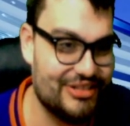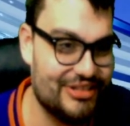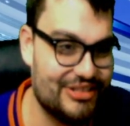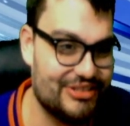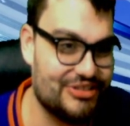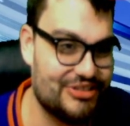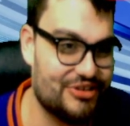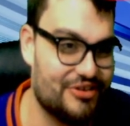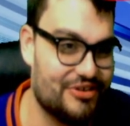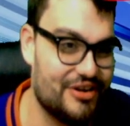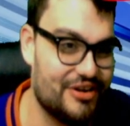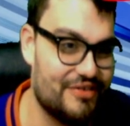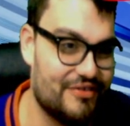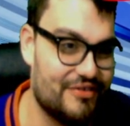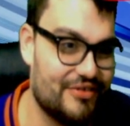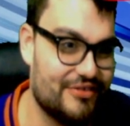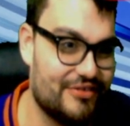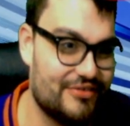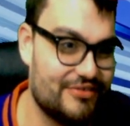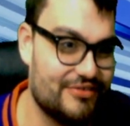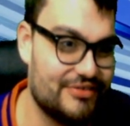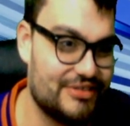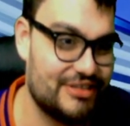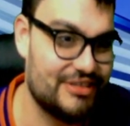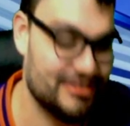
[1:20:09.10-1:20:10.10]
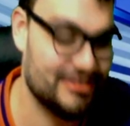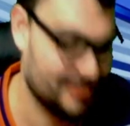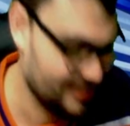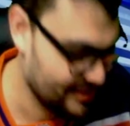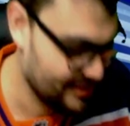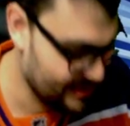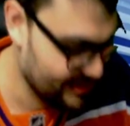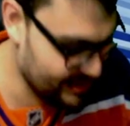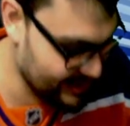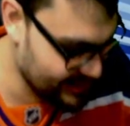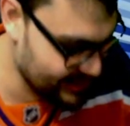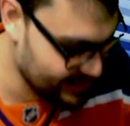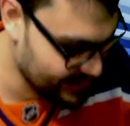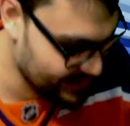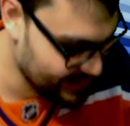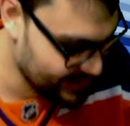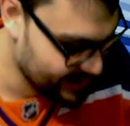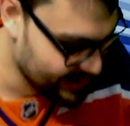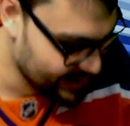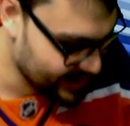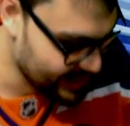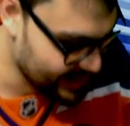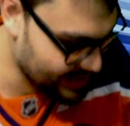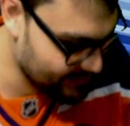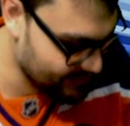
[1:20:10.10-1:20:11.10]
Sorry, Rose.
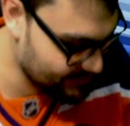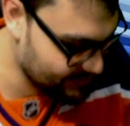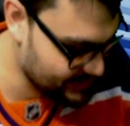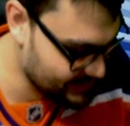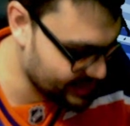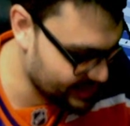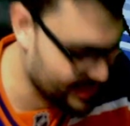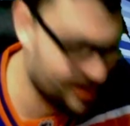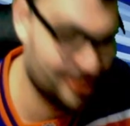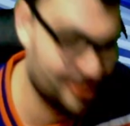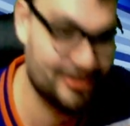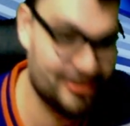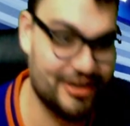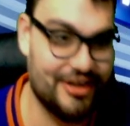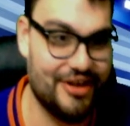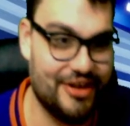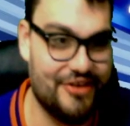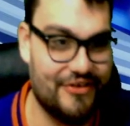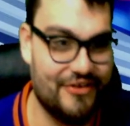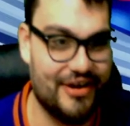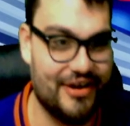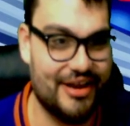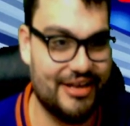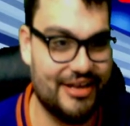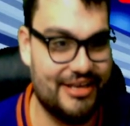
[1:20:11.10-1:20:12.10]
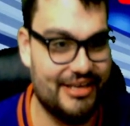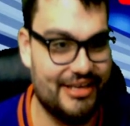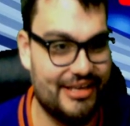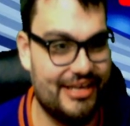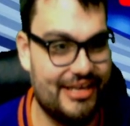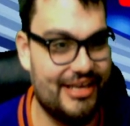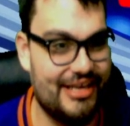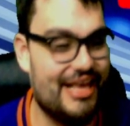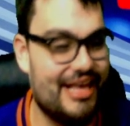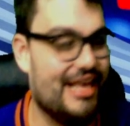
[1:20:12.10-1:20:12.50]
I'm tired and cranky.